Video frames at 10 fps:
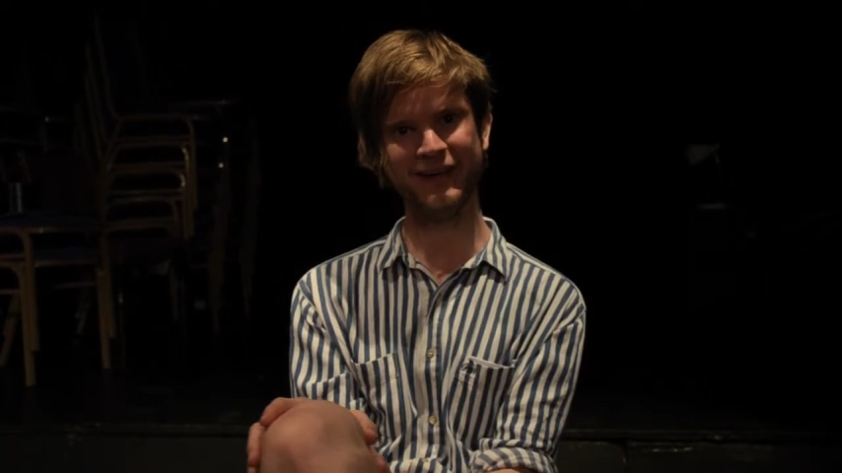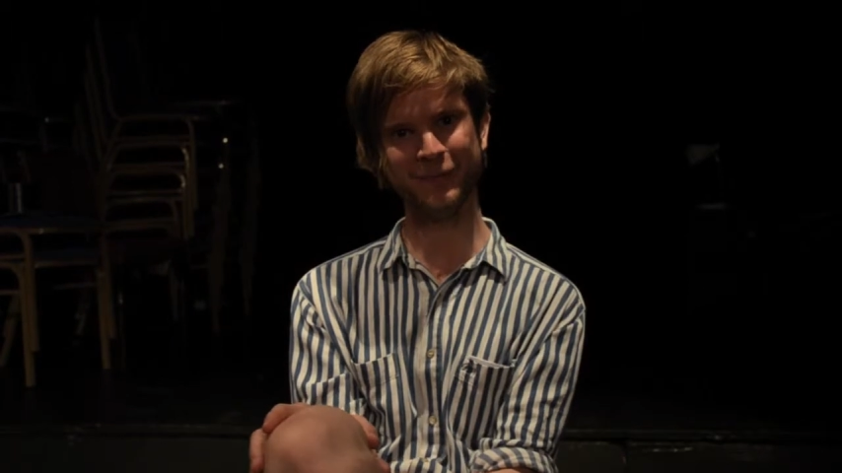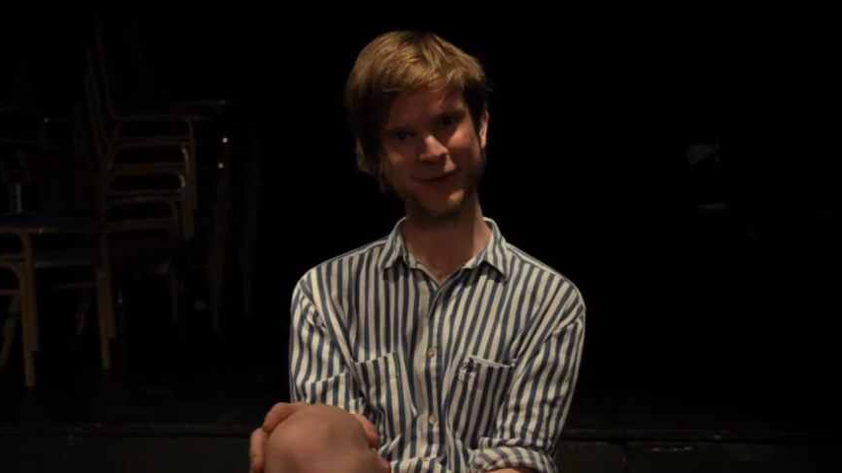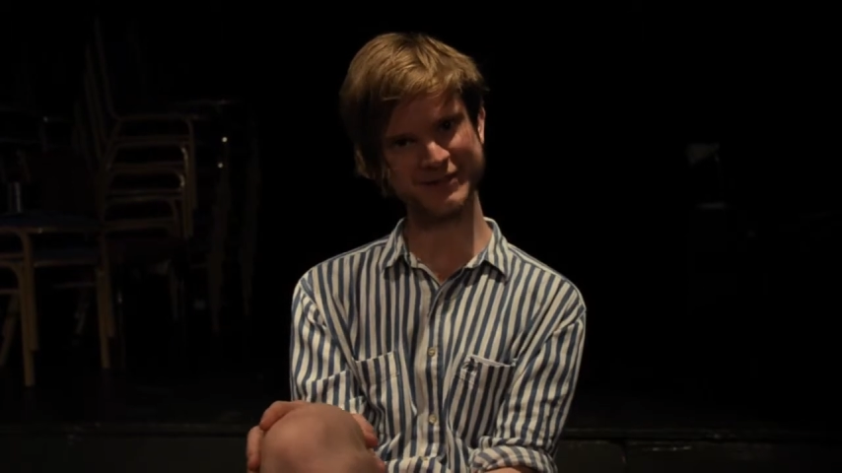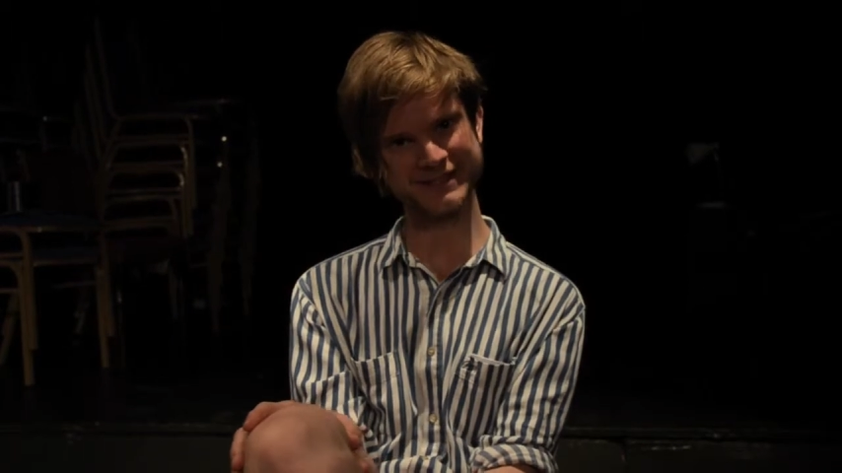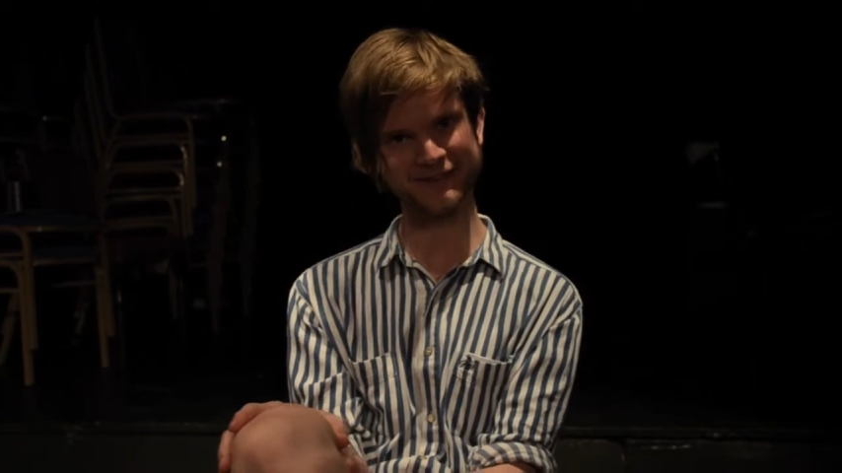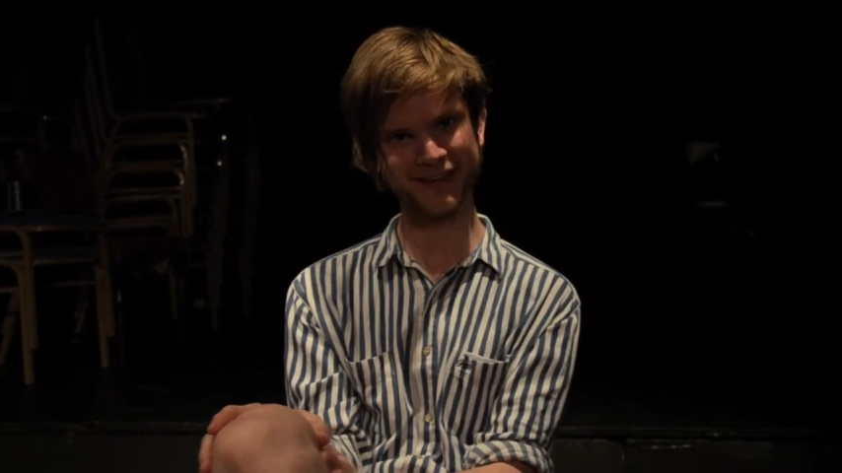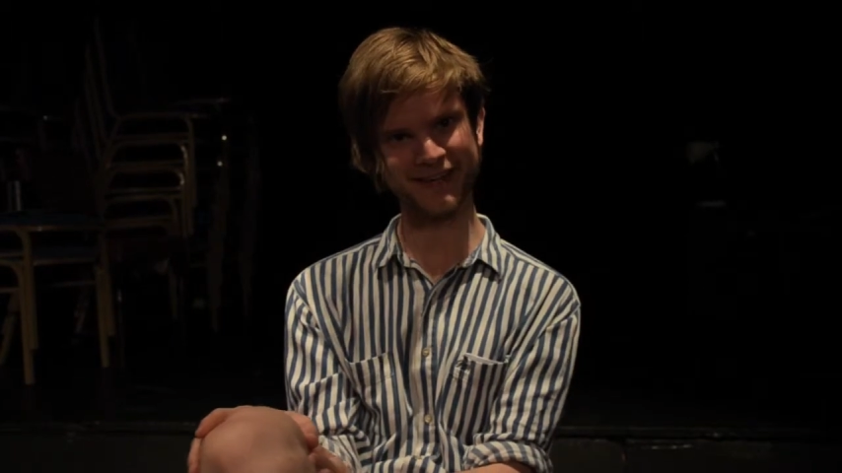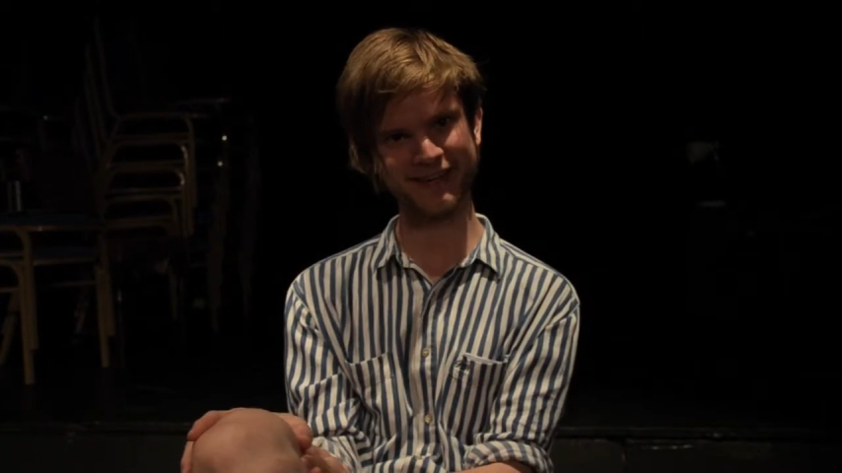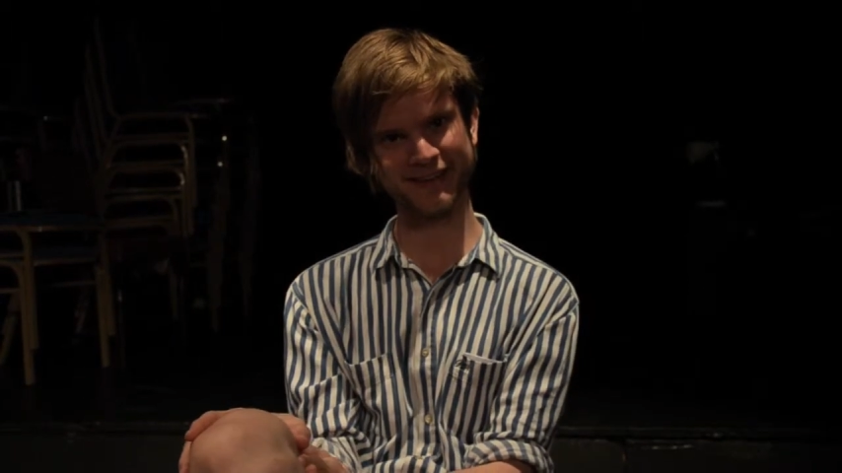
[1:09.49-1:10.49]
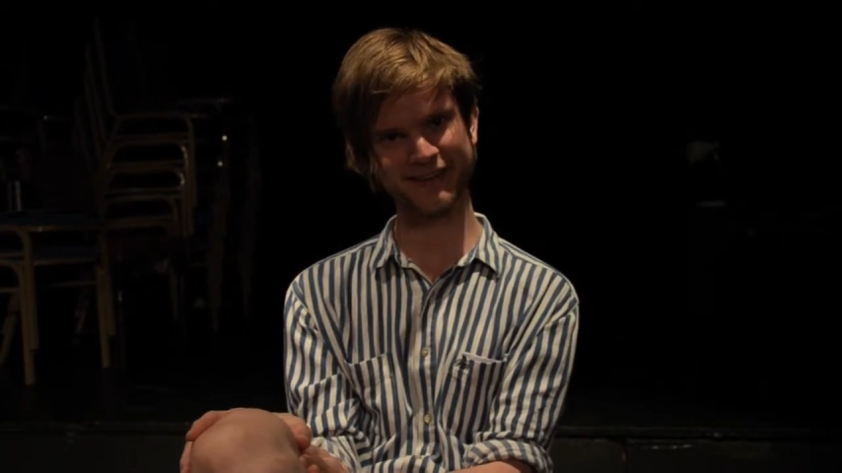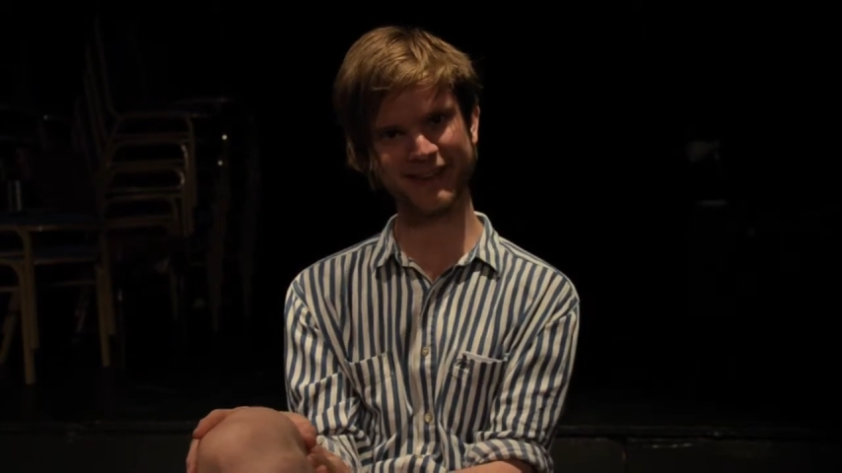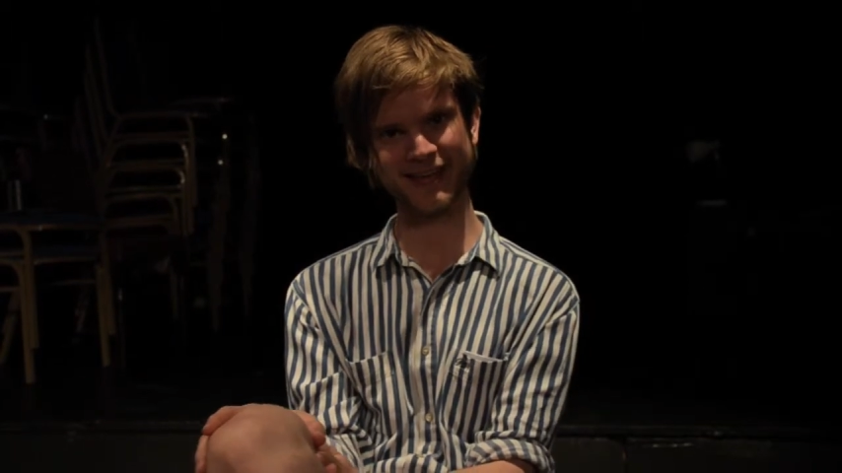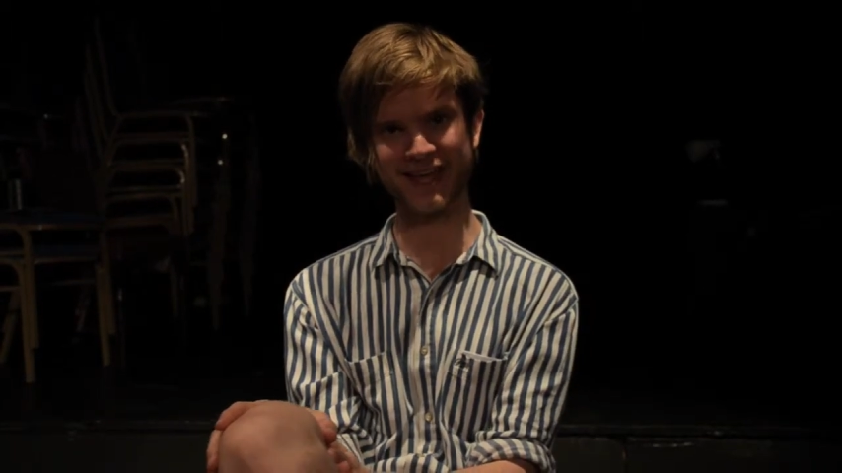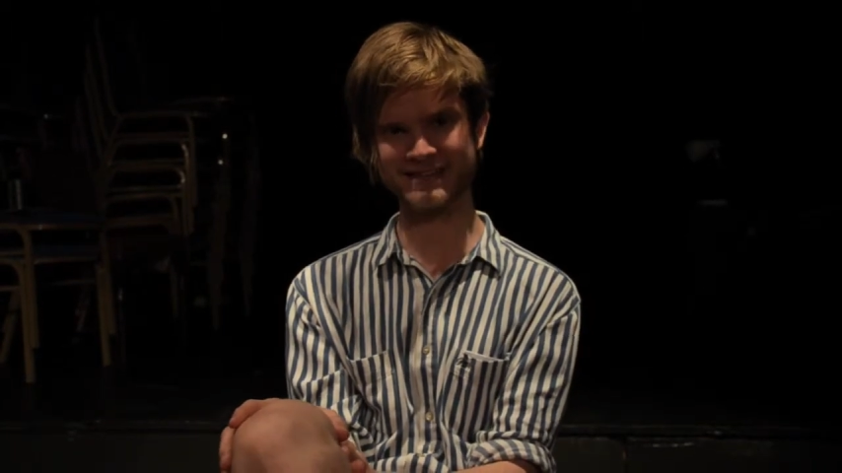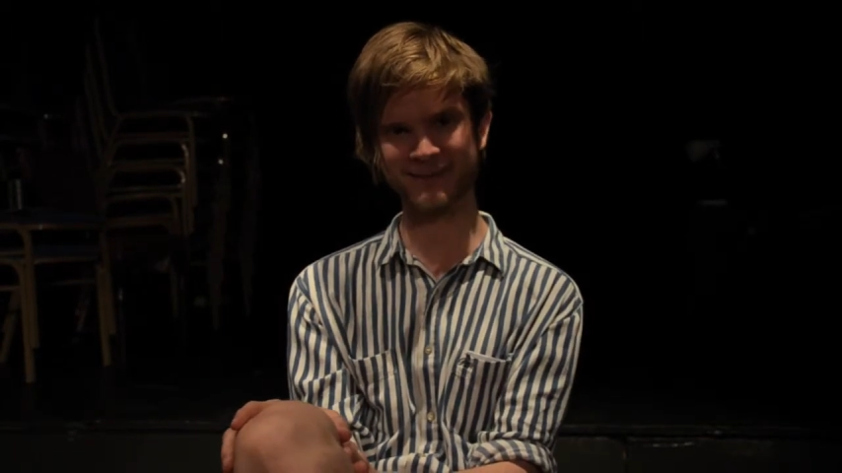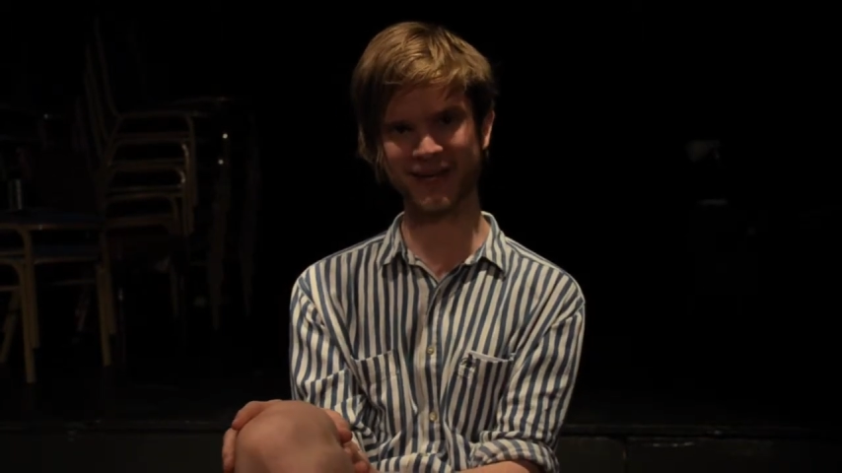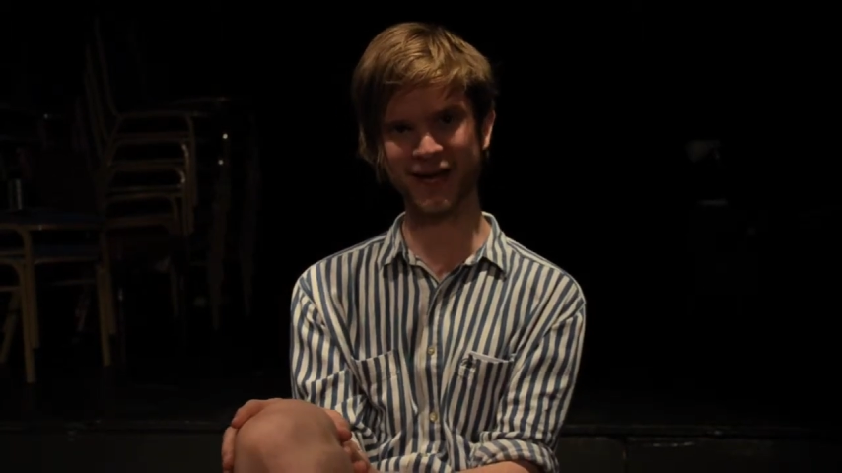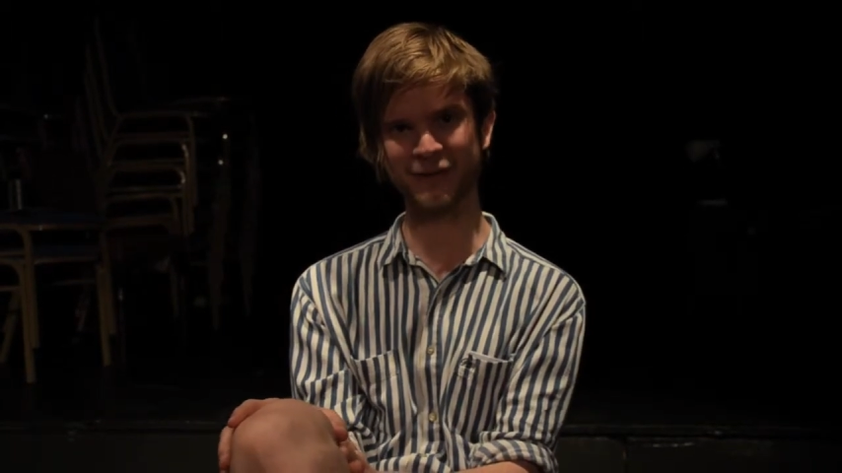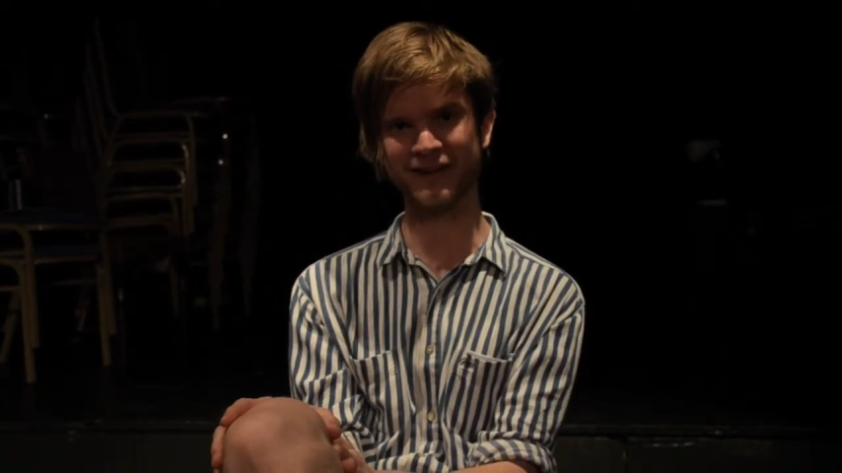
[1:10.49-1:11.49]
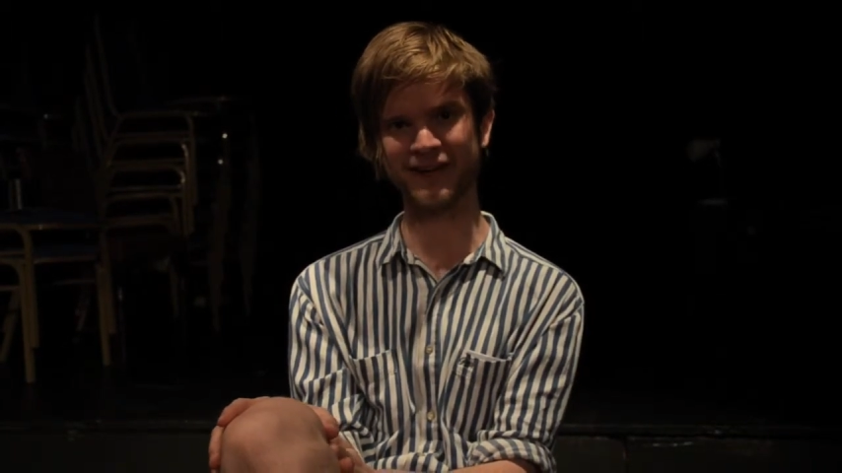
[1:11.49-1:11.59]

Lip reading: positively and that they get something out of it.